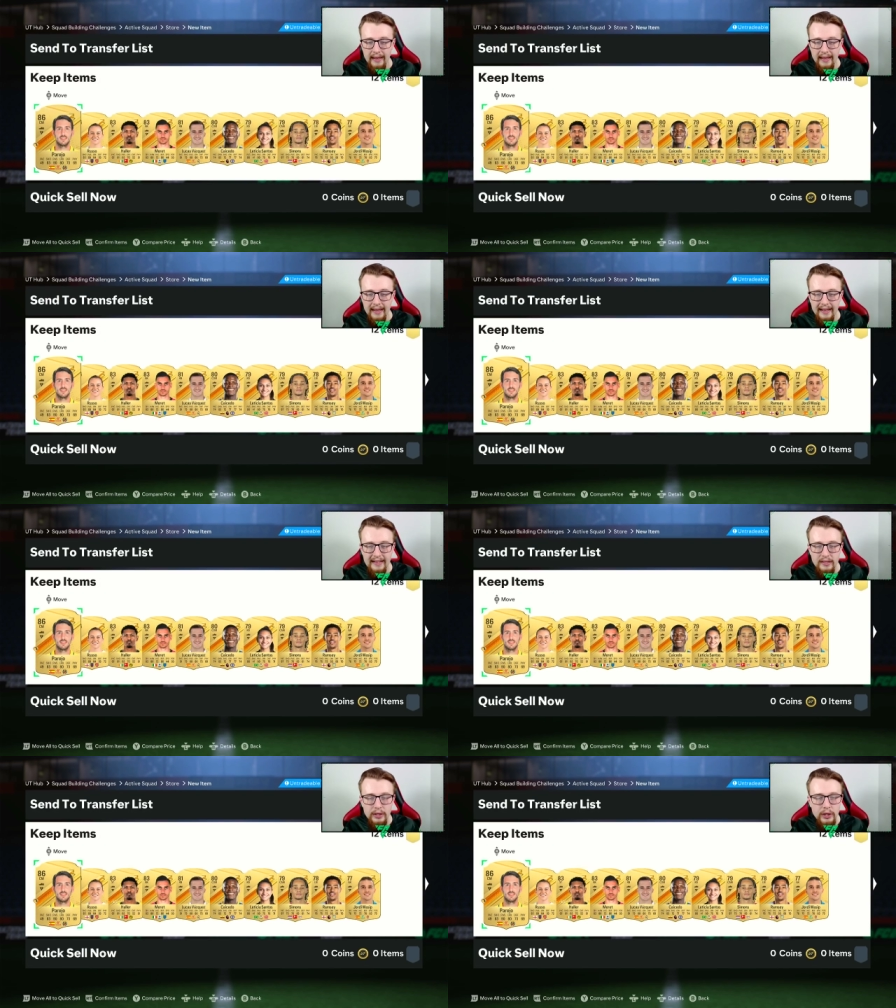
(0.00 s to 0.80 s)
It
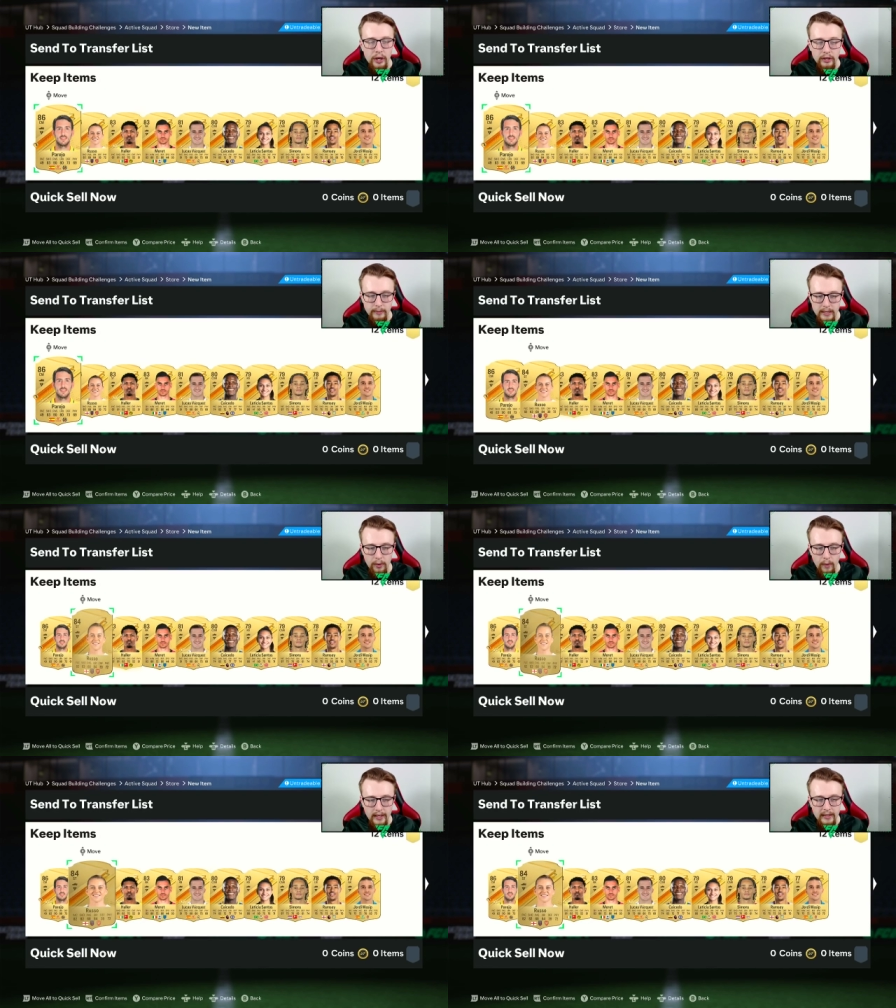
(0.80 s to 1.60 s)
isn't going to be
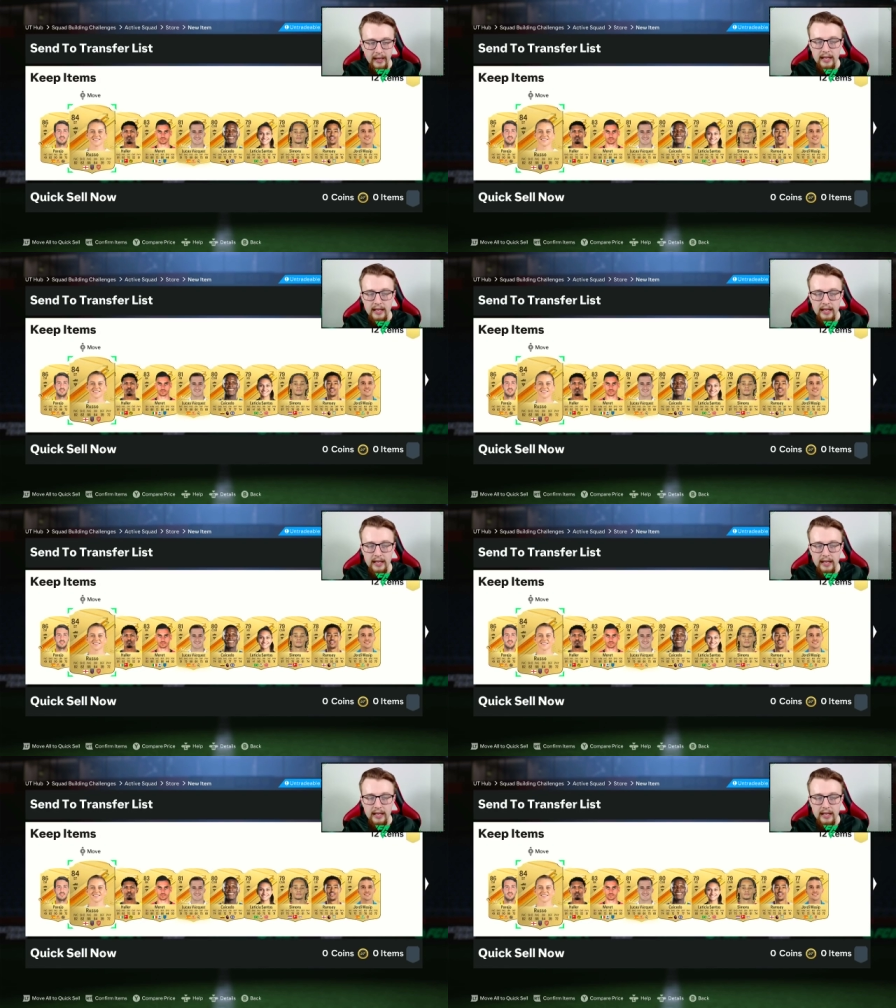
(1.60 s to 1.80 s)
quite the case.